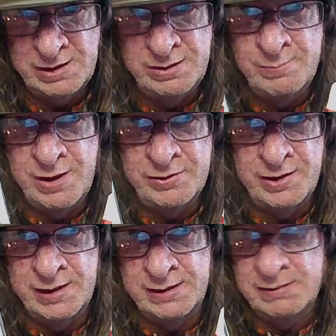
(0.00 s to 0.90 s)
Now you might
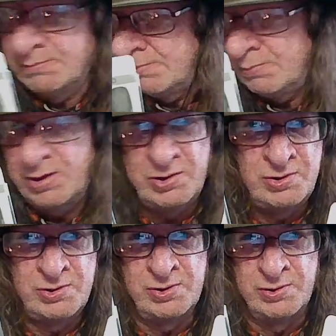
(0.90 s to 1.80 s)
think, well, it's
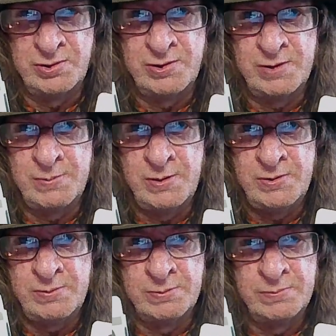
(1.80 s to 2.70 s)
just another
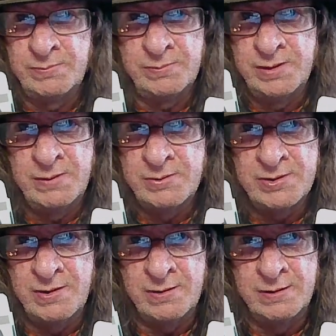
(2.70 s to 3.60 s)
disposable. No,
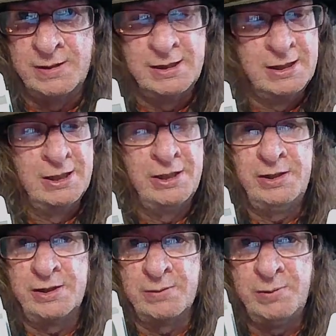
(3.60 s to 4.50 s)
it's not.
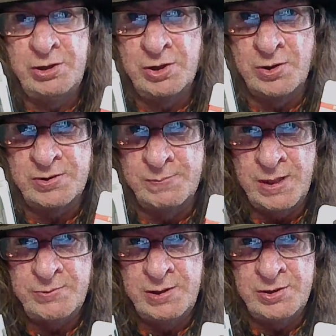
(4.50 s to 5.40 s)
You can recharge the
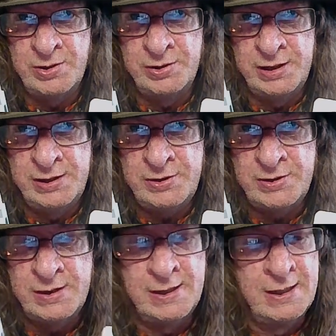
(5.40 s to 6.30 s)
batteries on
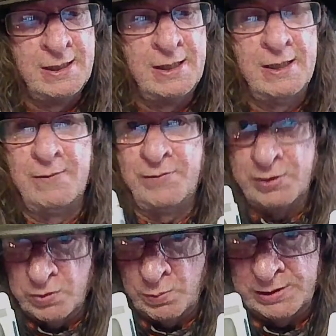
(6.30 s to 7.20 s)
these.
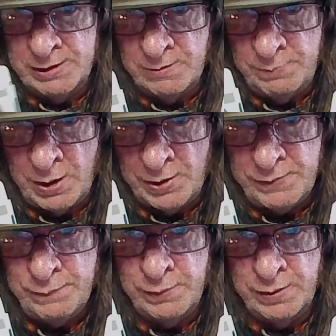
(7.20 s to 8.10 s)
They come with a little
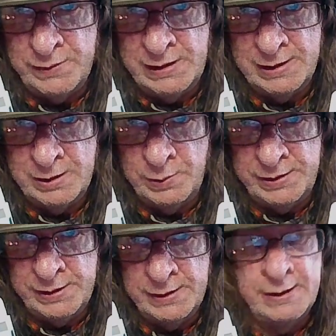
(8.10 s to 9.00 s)
pod full of
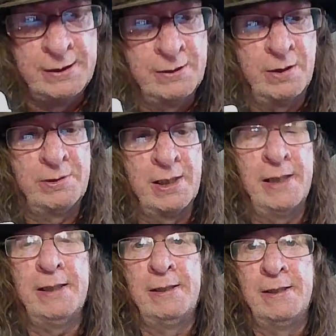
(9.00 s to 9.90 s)
e-liquid,
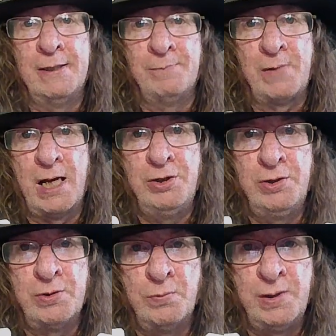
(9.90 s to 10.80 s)
okay? And
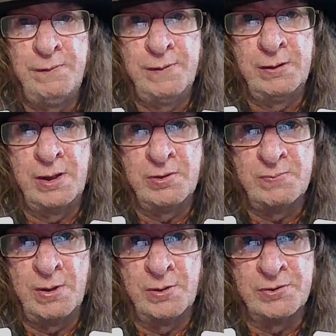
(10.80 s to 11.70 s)
you can refill
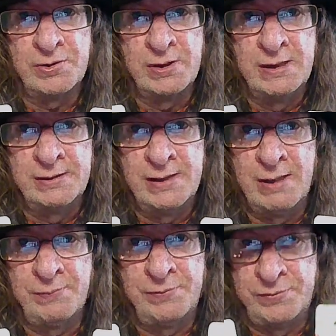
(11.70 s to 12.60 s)
those pods.
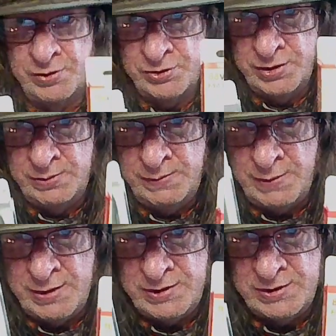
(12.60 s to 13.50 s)
Now, there's two
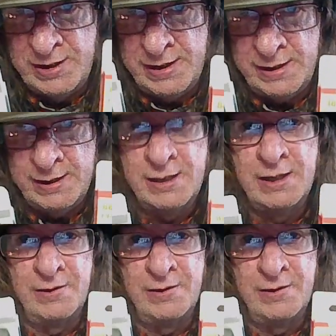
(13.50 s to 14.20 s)
devices here.